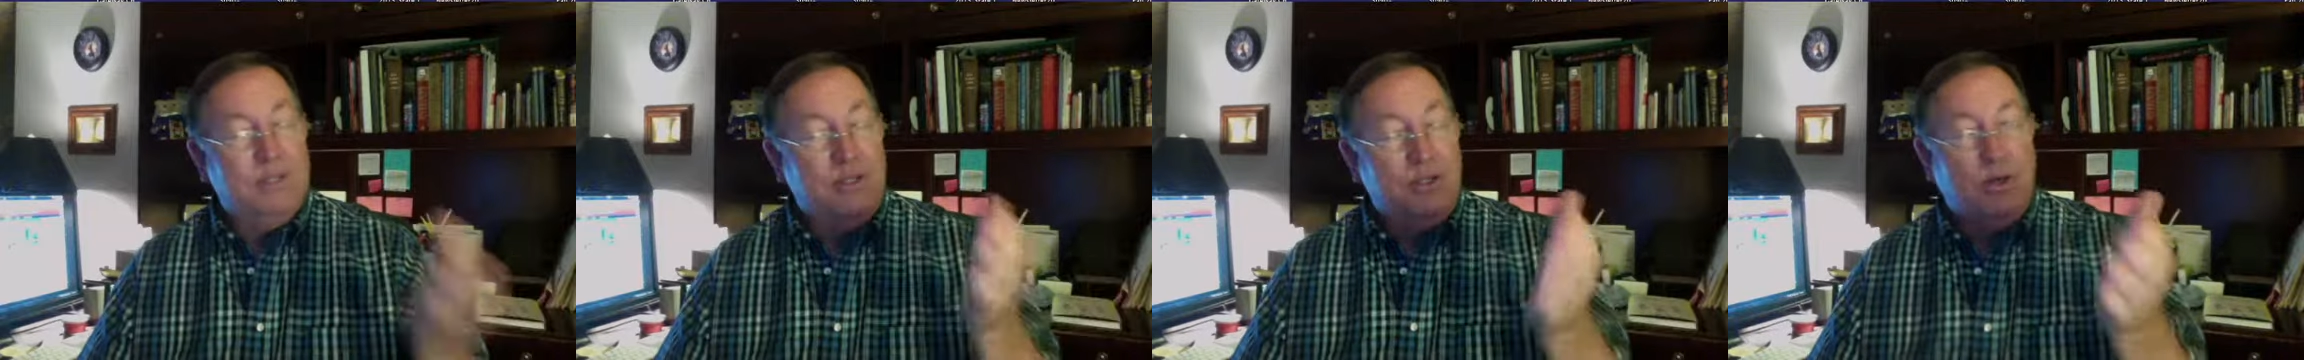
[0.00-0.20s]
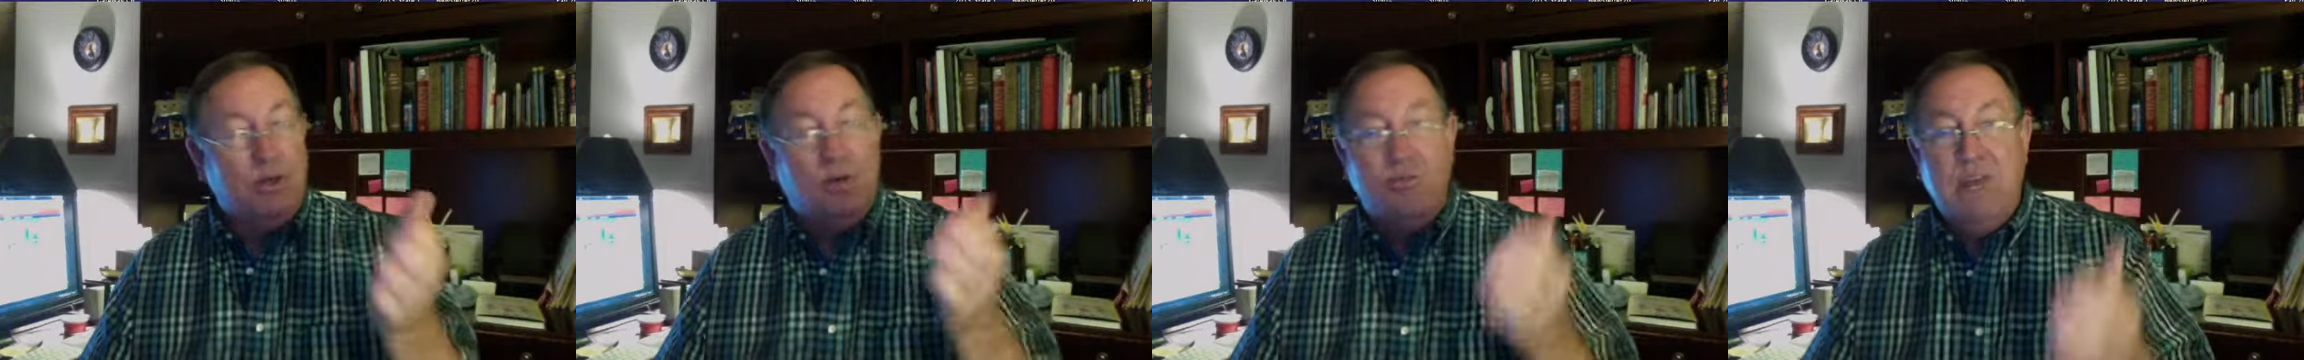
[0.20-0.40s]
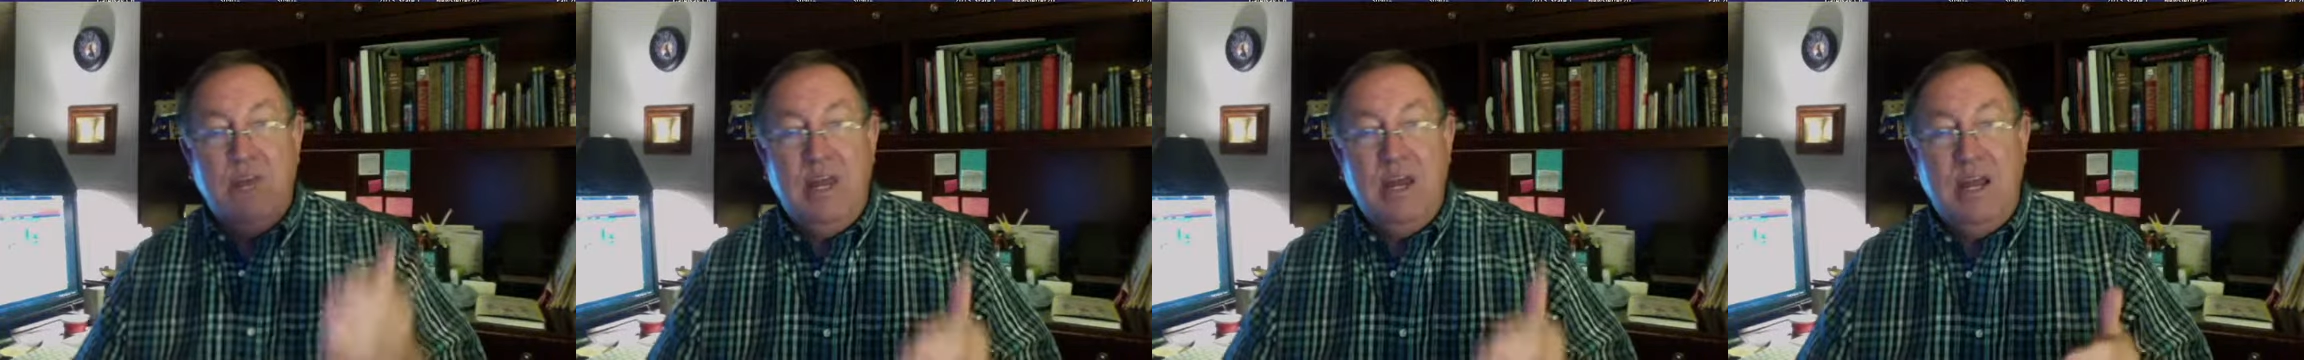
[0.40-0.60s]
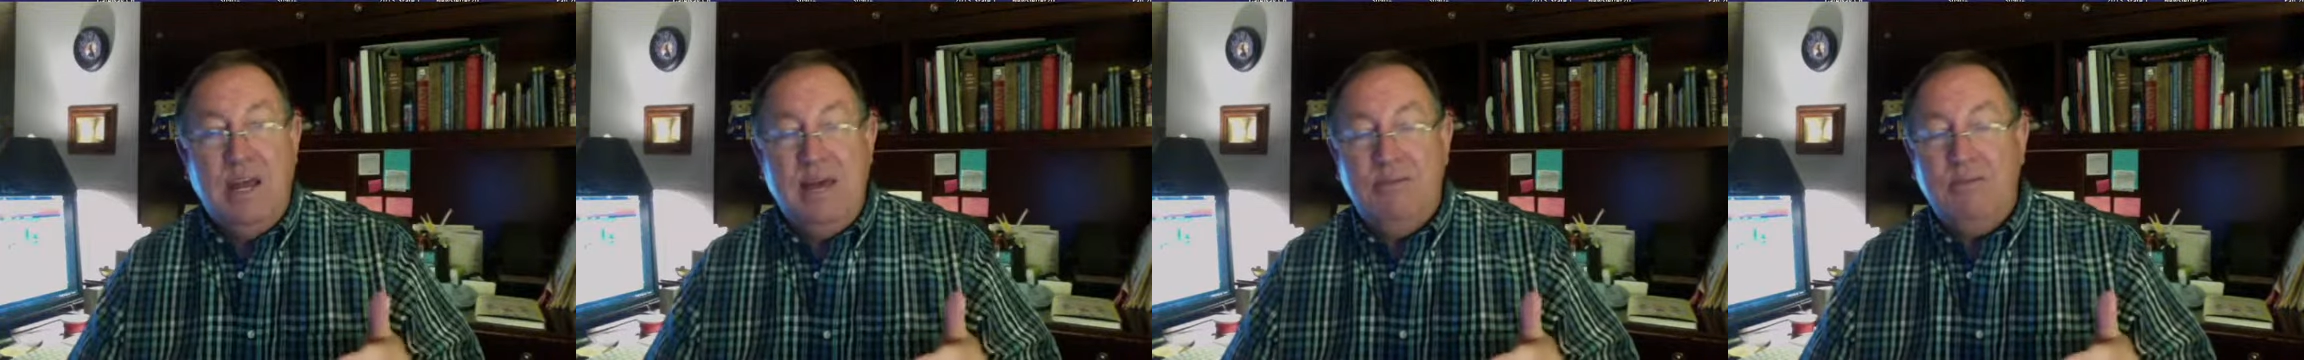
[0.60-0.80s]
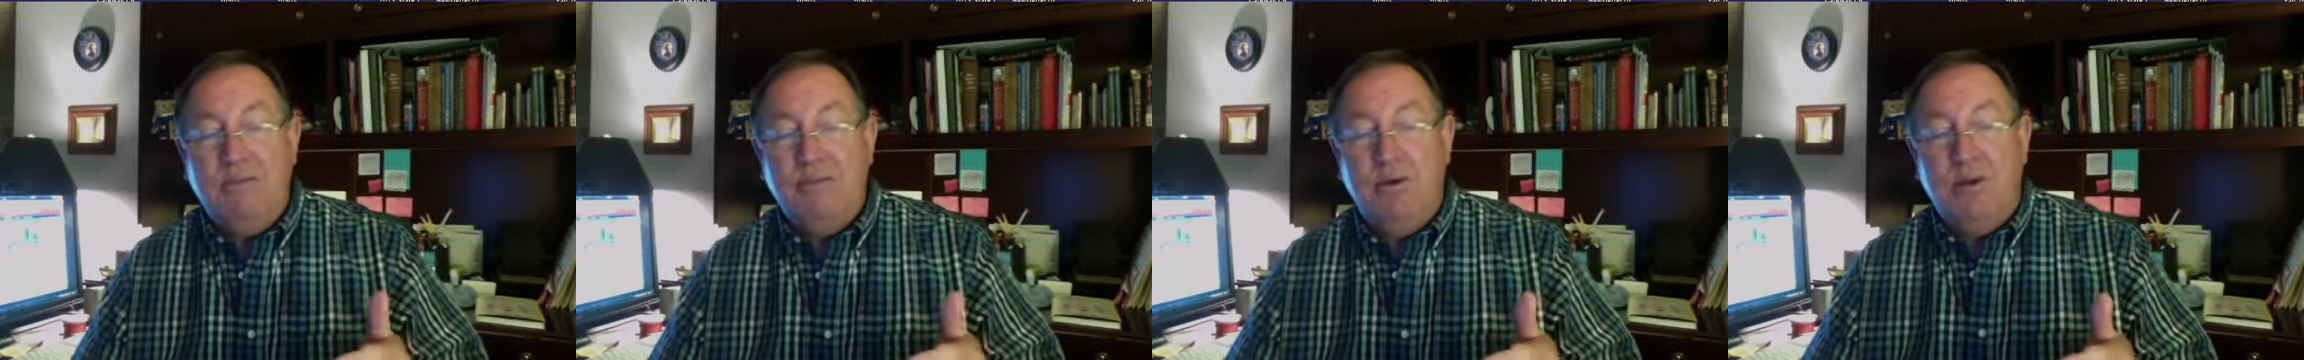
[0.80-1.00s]
You don't
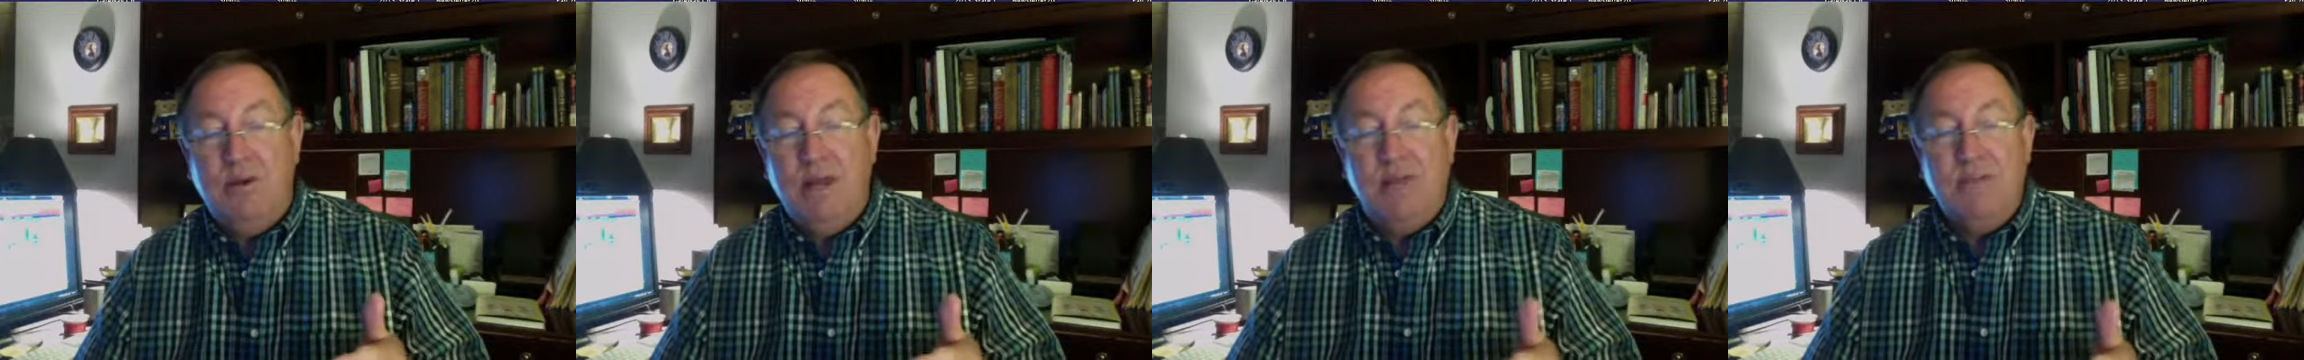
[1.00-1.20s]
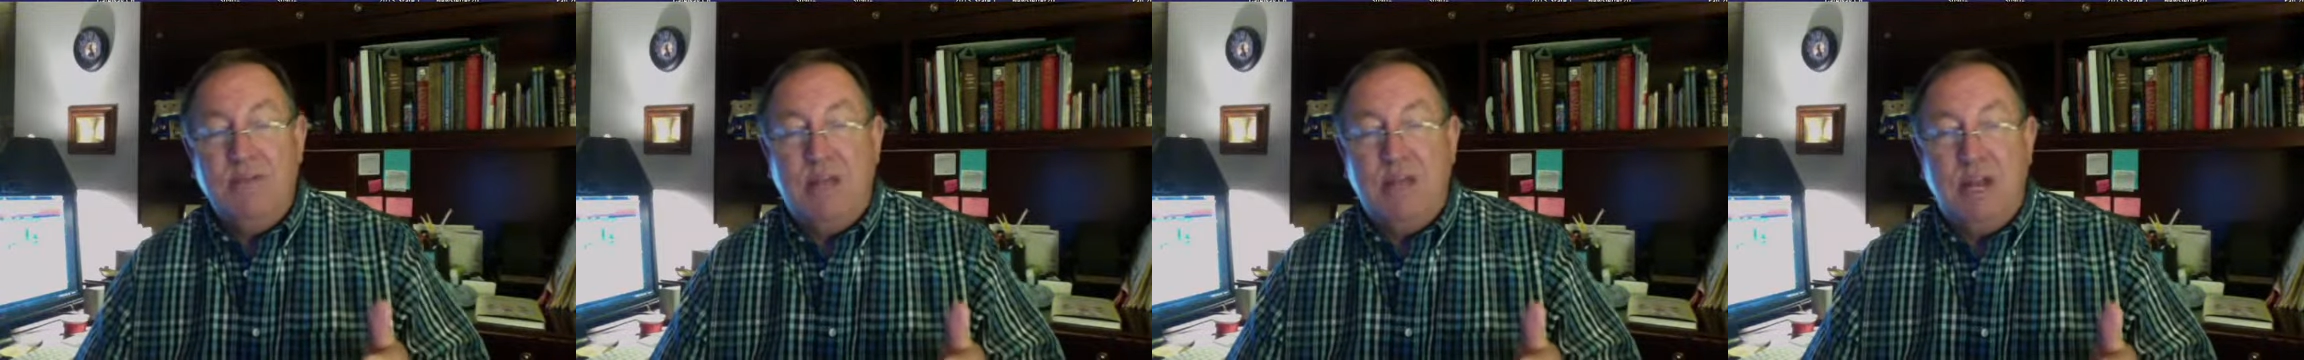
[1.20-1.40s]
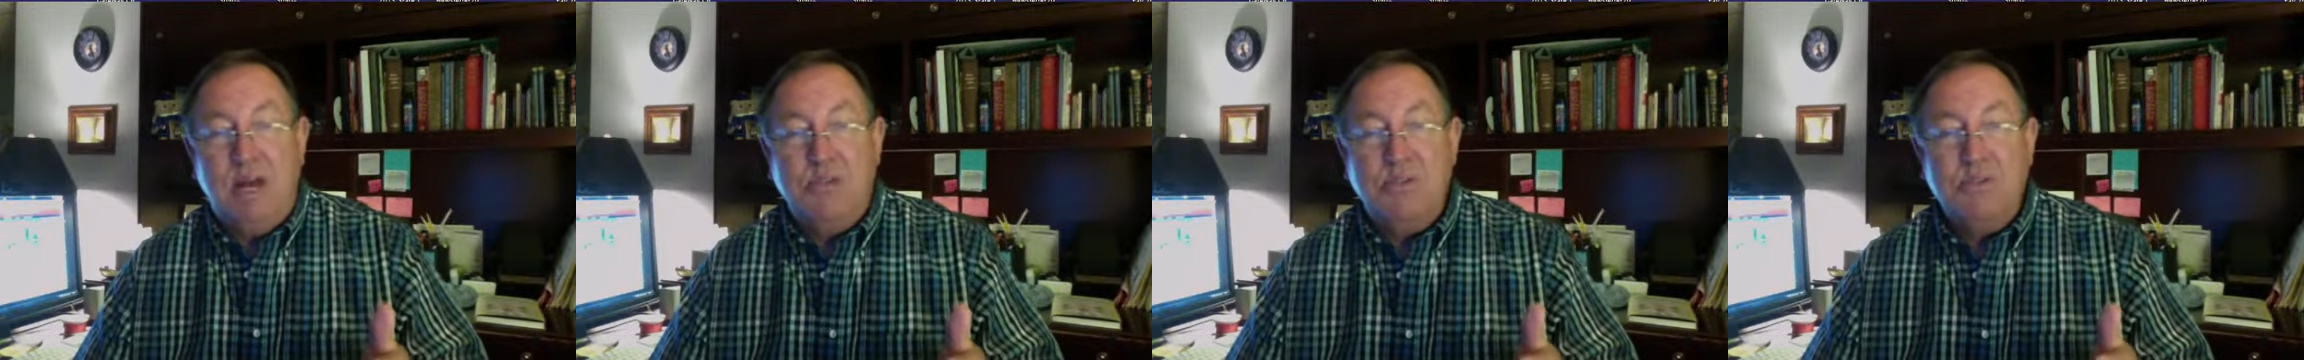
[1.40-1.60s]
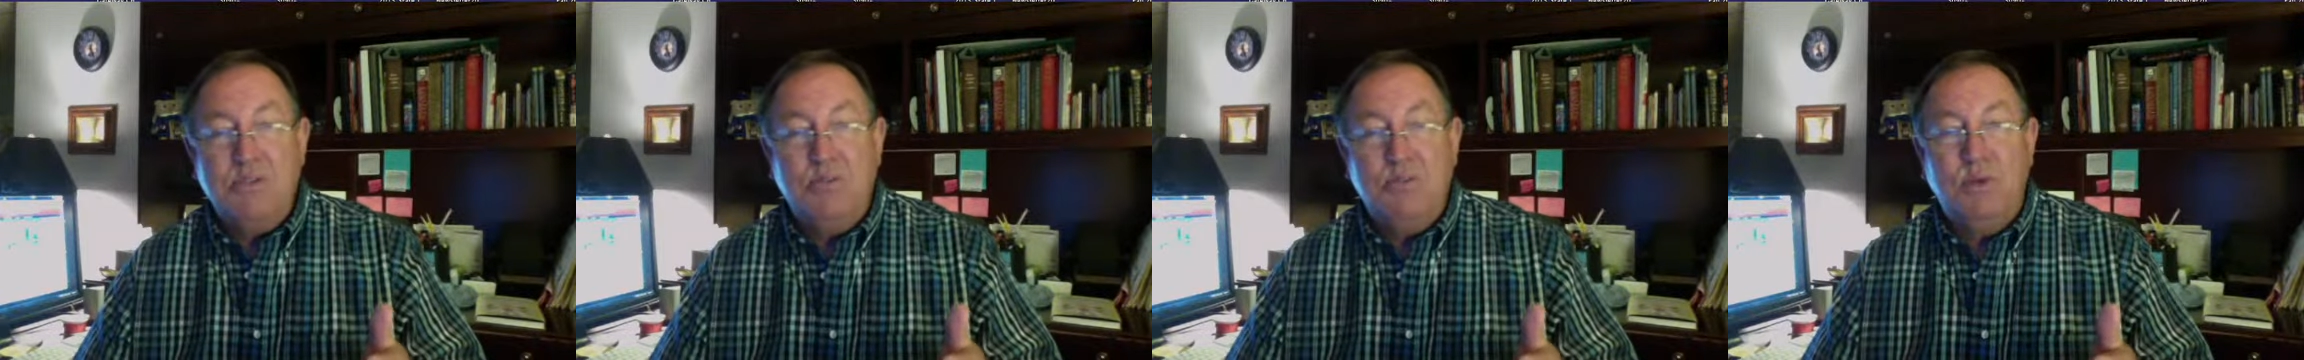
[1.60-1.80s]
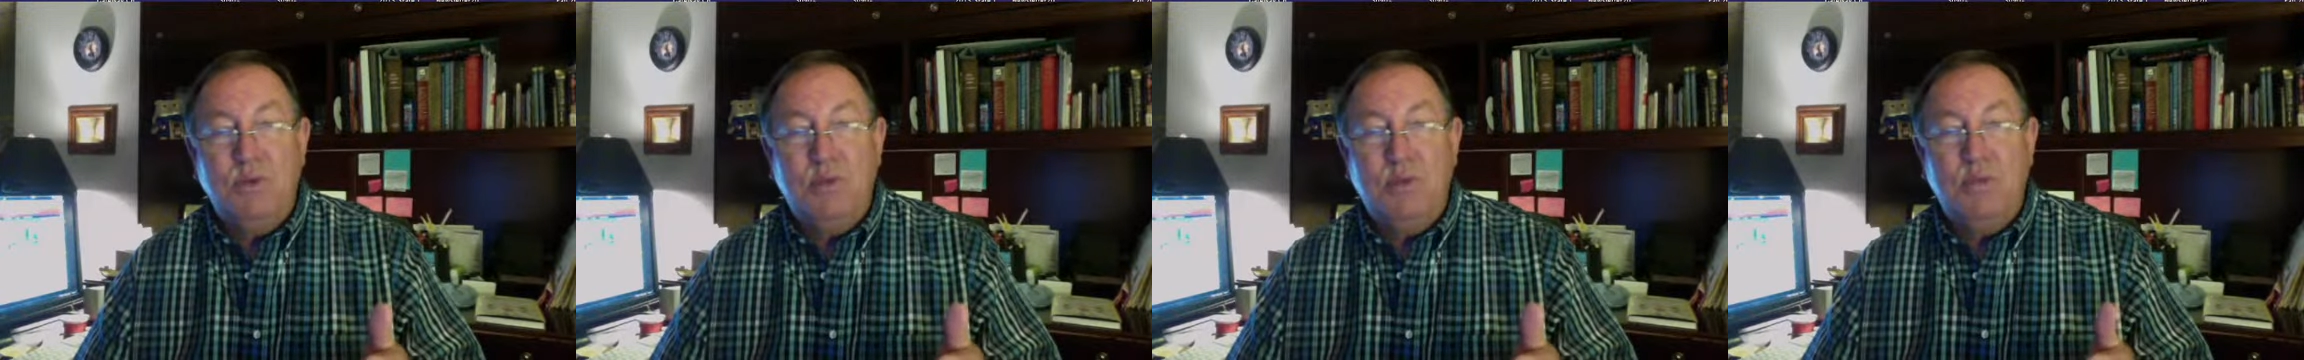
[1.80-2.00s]
have that
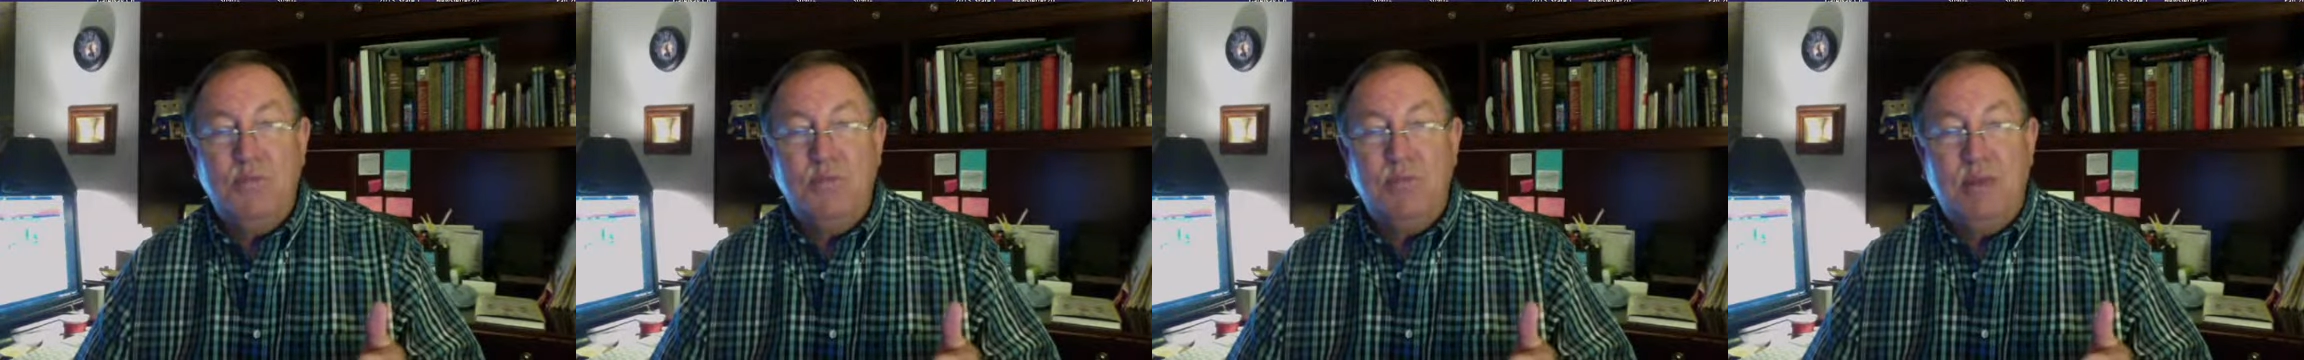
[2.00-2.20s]
option with